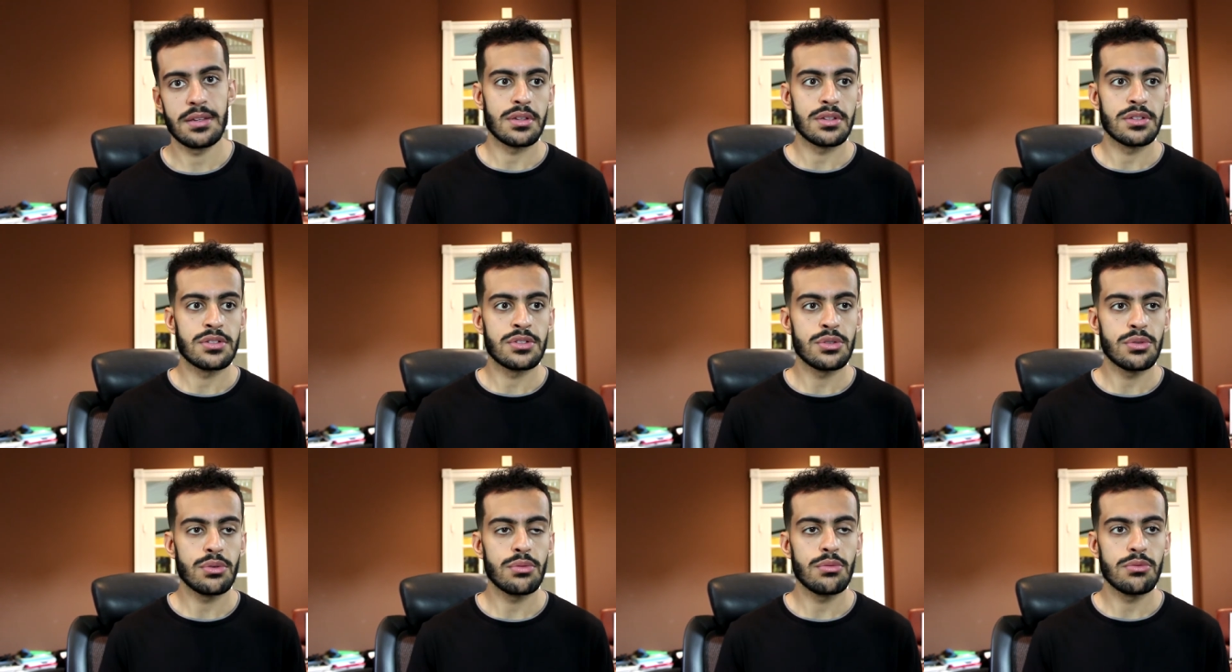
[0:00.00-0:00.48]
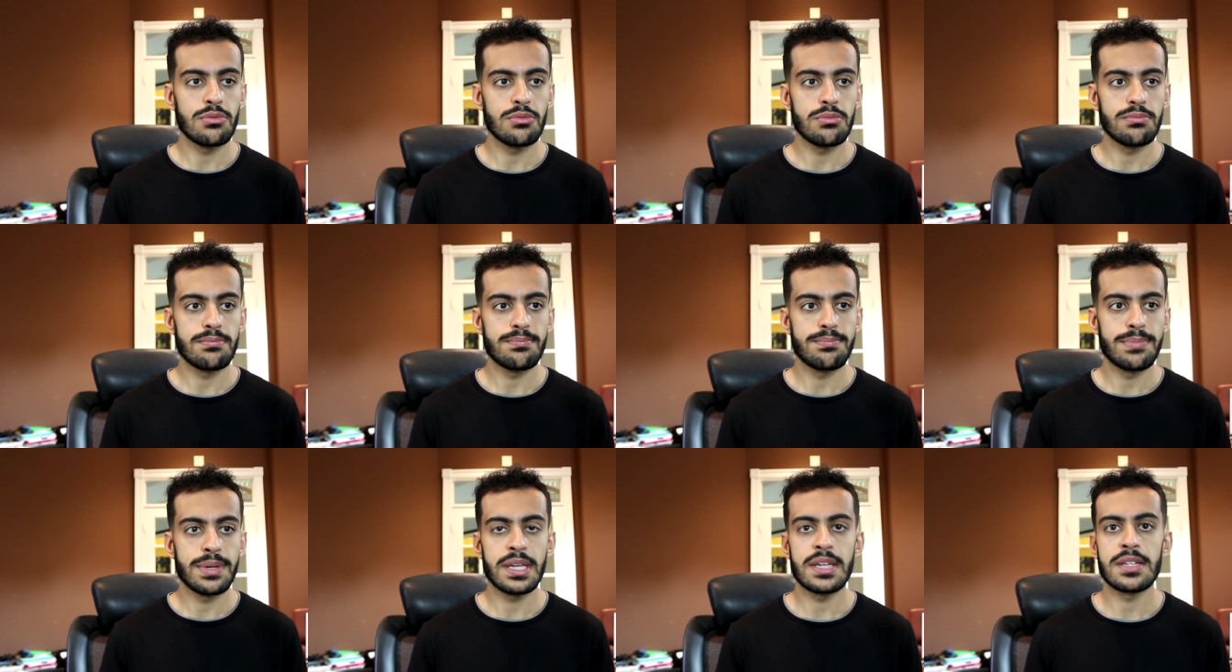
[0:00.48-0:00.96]
The two
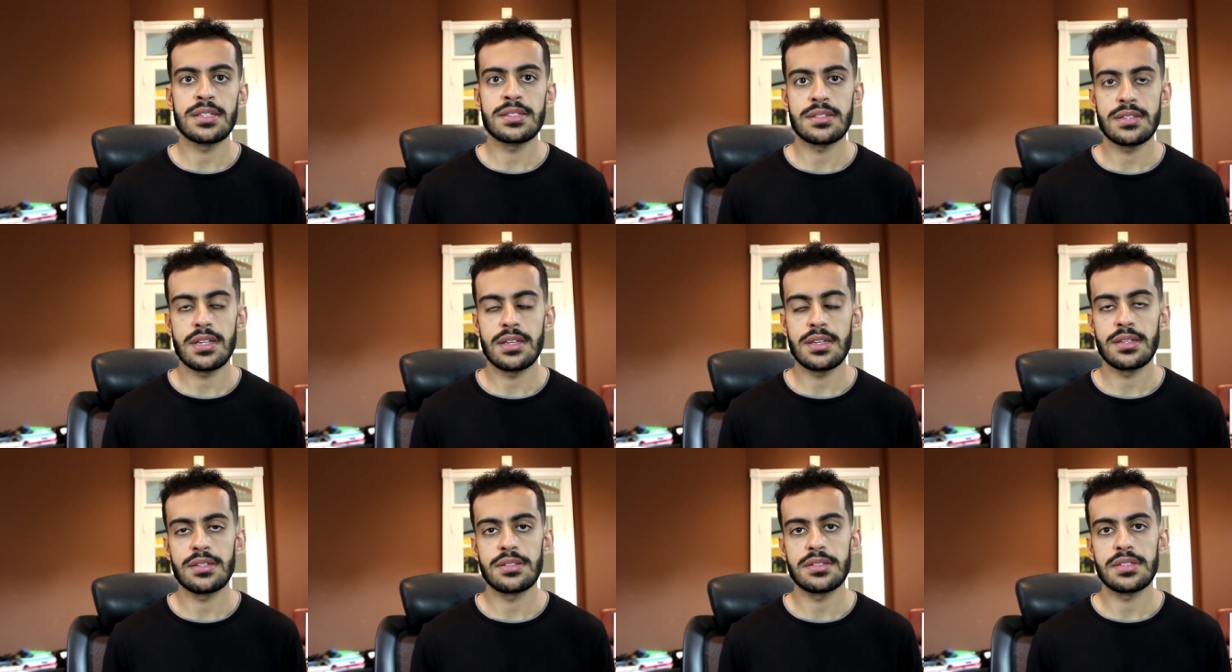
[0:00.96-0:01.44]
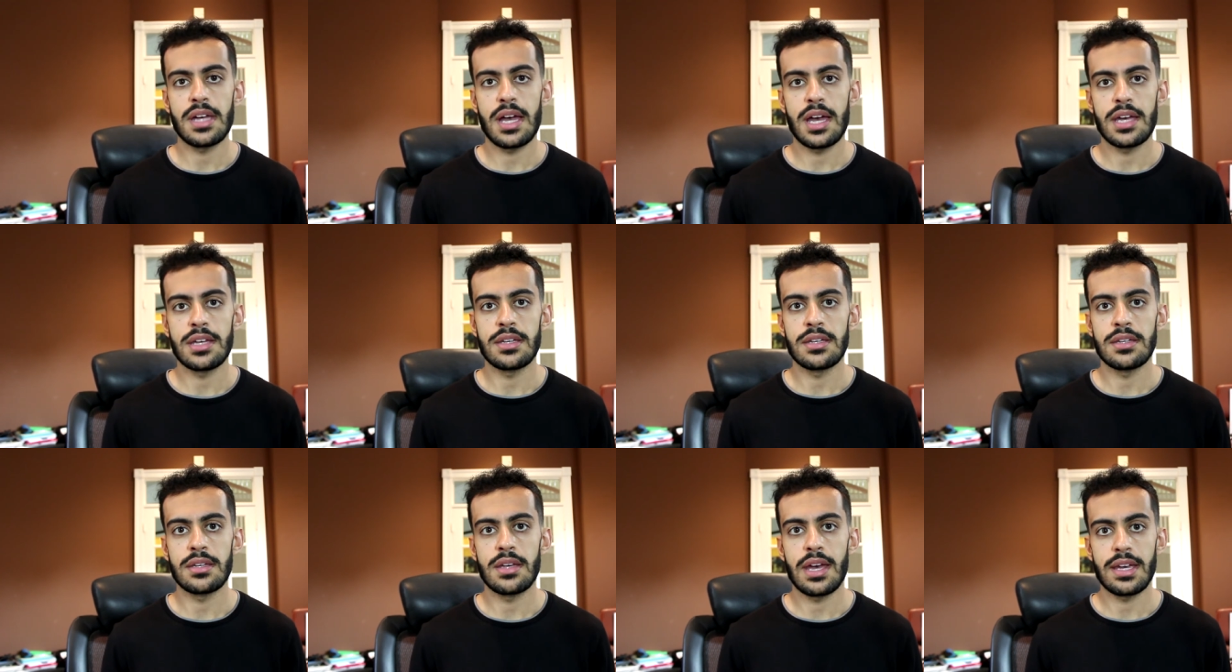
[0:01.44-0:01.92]
biggest things
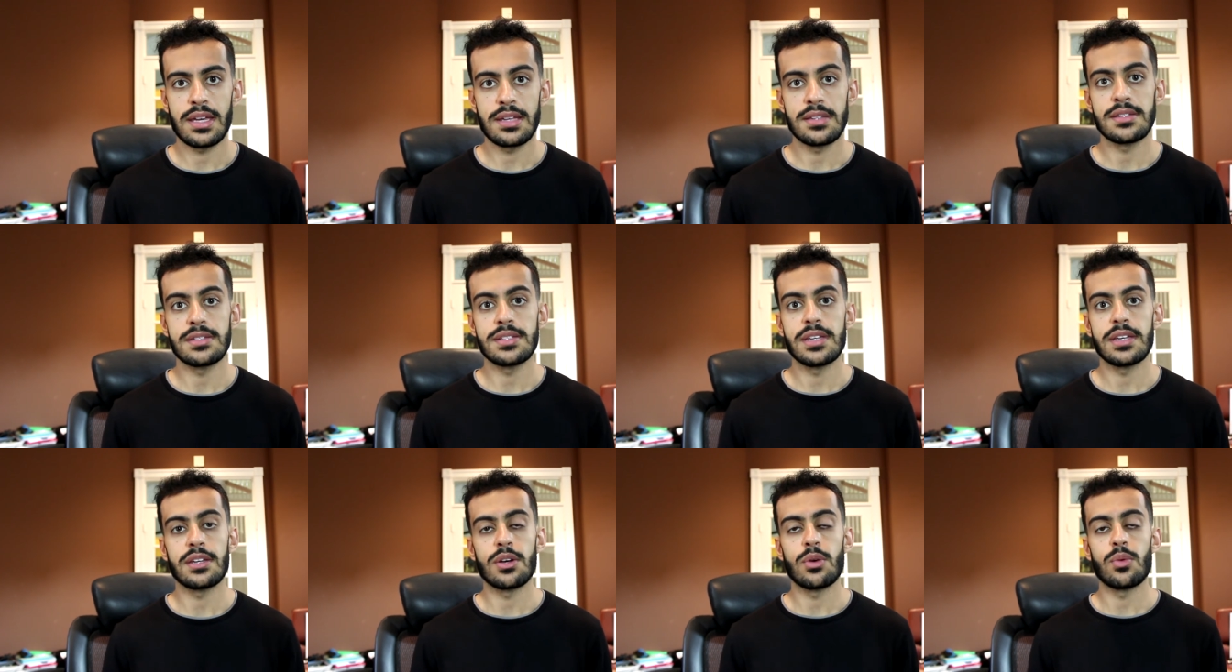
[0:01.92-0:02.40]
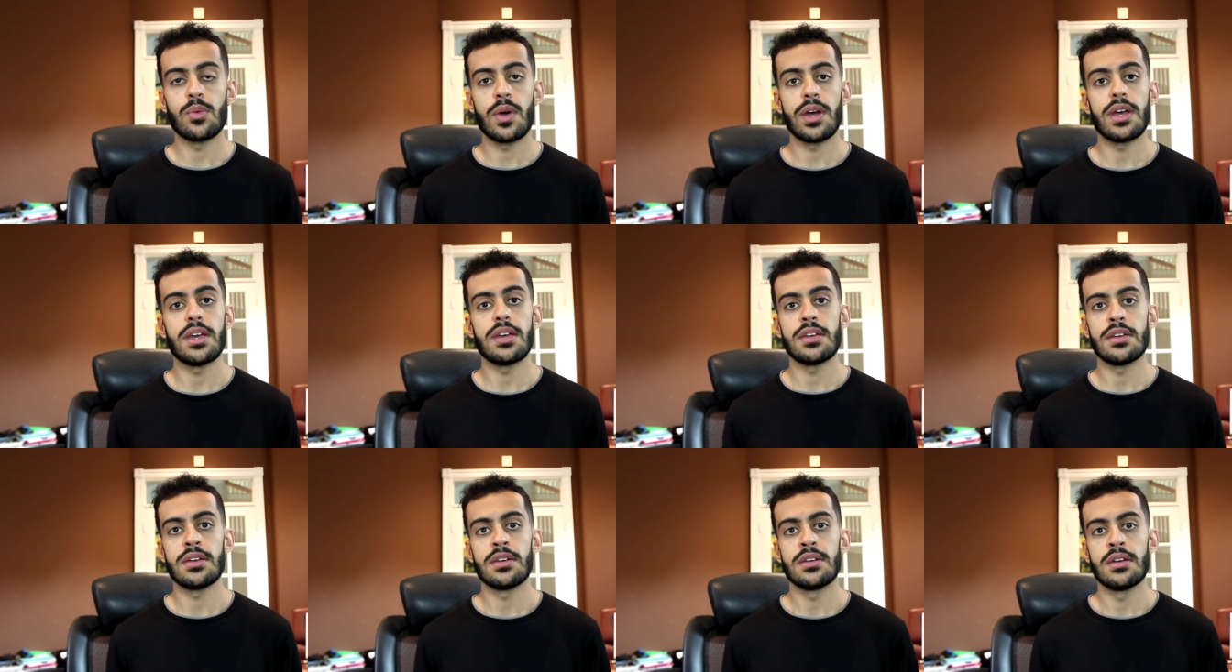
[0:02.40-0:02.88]
I can take
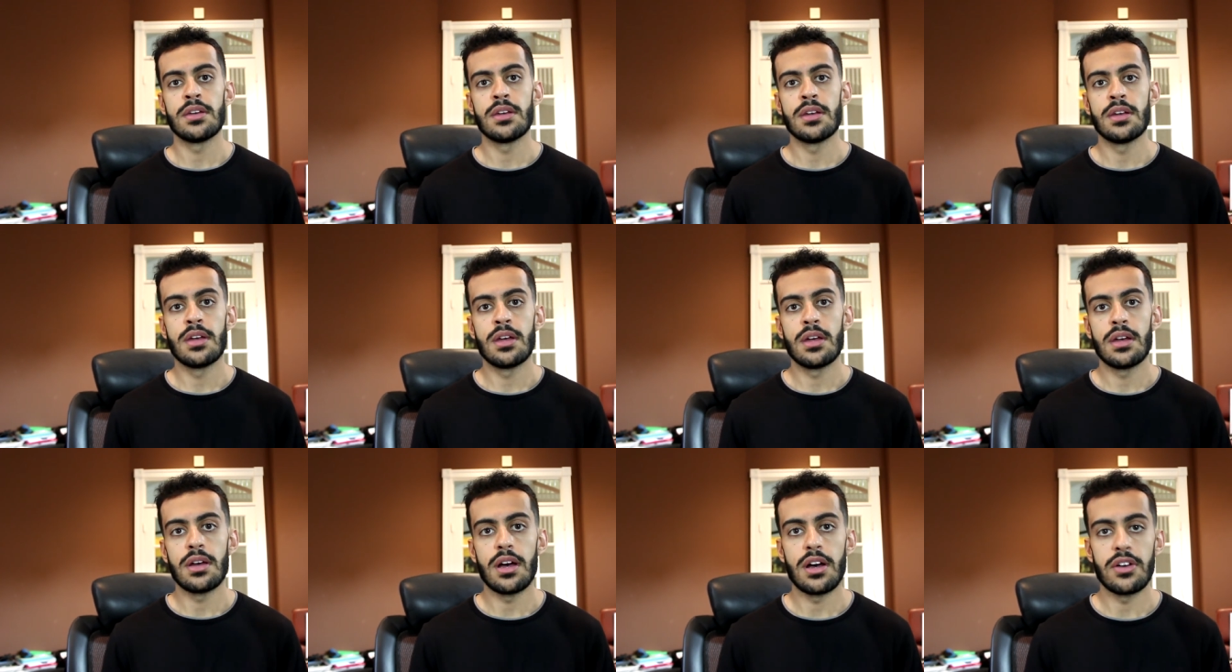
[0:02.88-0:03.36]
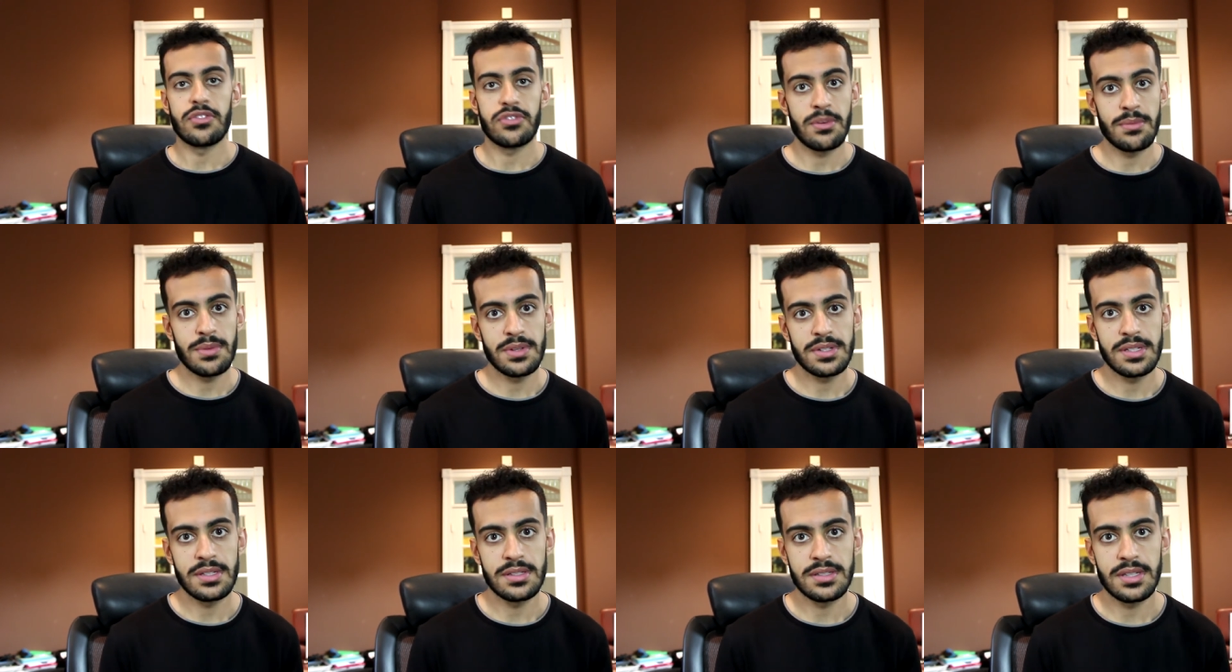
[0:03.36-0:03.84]
away
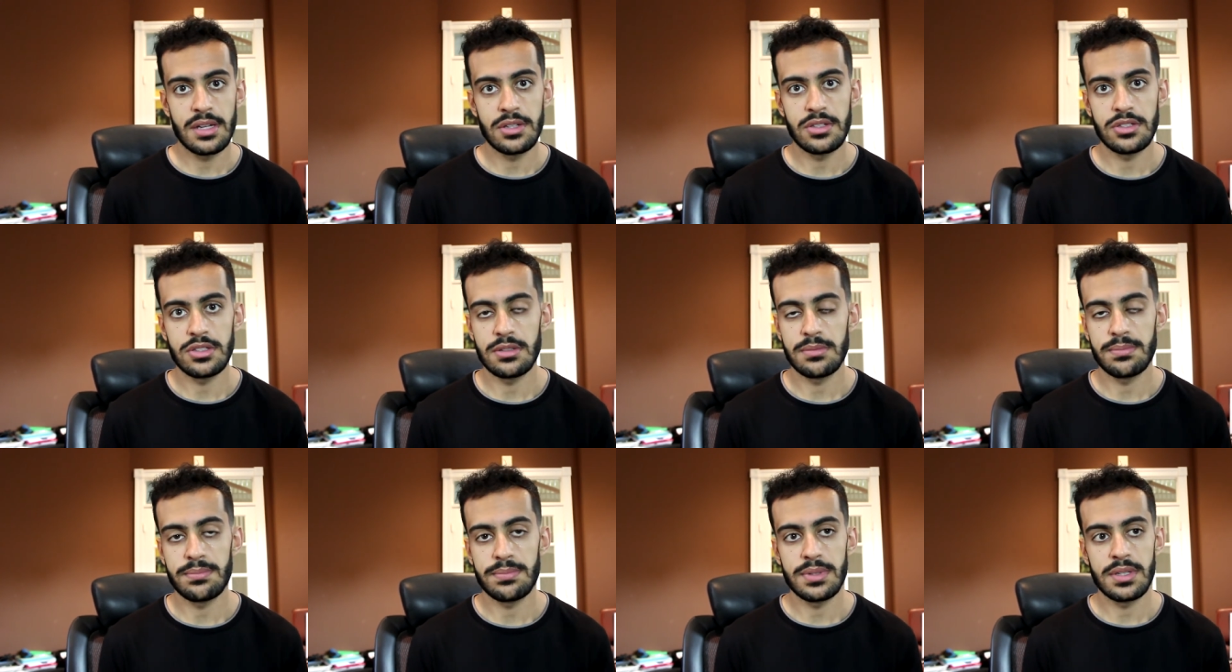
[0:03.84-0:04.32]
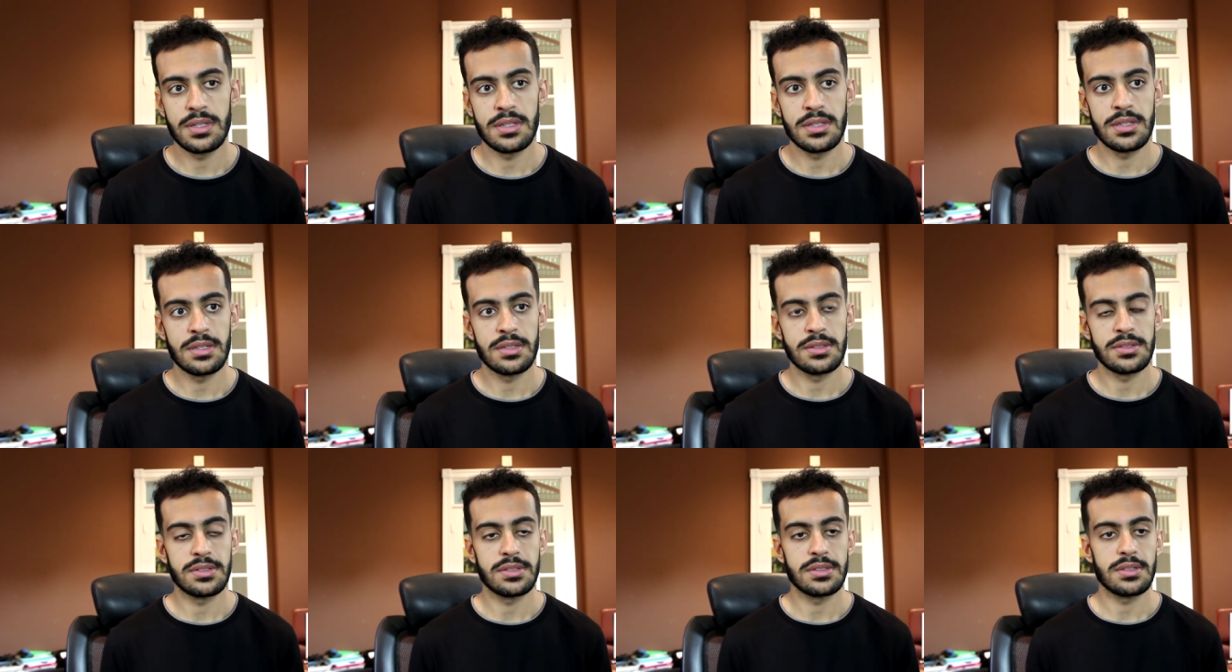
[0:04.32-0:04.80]
from this internship
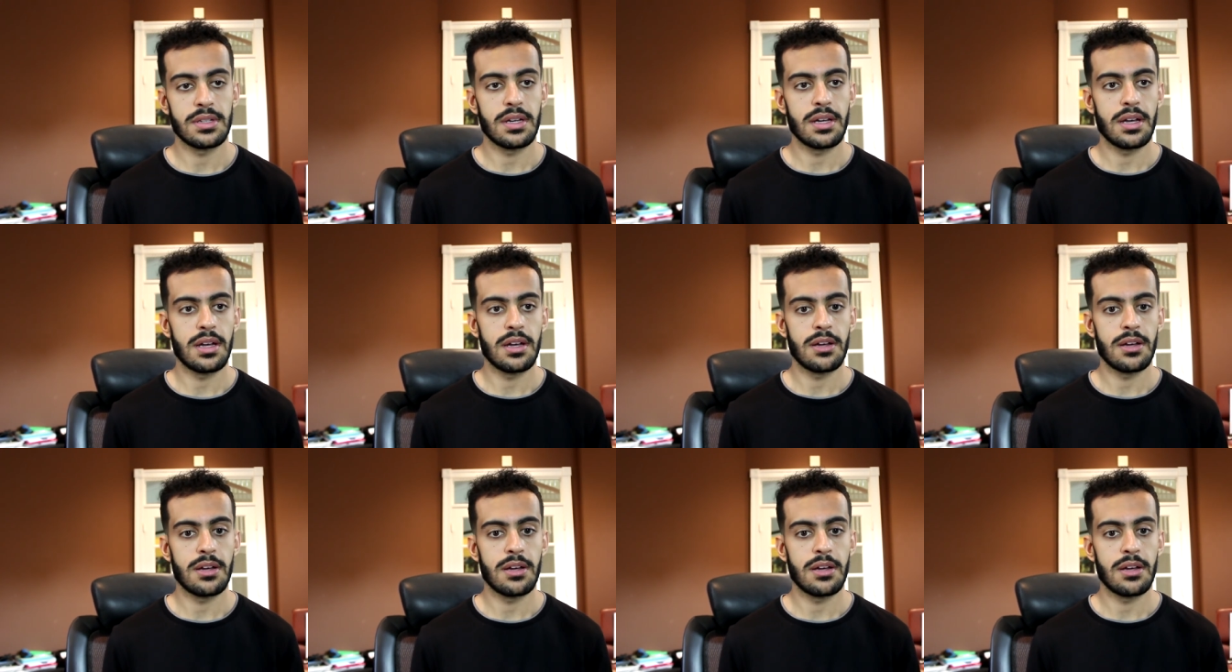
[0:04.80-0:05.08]
is